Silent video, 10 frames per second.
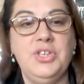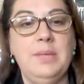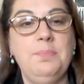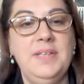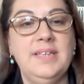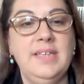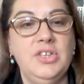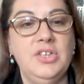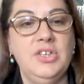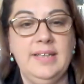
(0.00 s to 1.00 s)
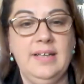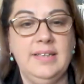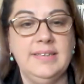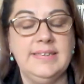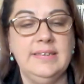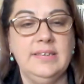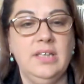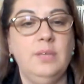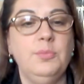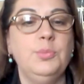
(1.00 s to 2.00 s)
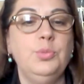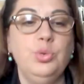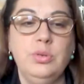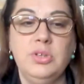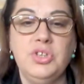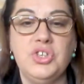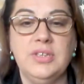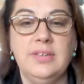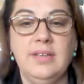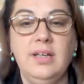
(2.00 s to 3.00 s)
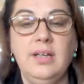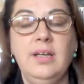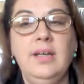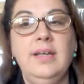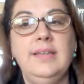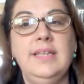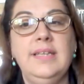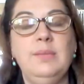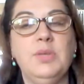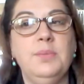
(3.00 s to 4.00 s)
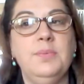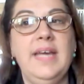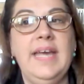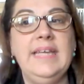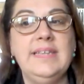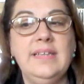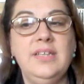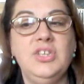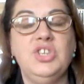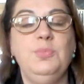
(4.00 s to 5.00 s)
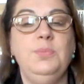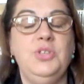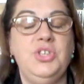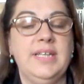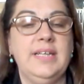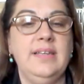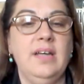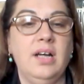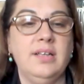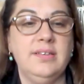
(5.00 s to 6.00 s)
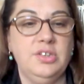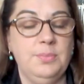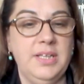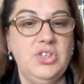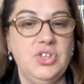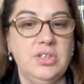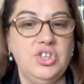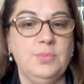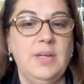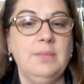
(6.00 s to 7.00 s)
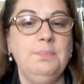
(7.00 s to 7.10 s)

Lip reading: decreased motivation, but still this, yes, of course, this was a global crisis we had, but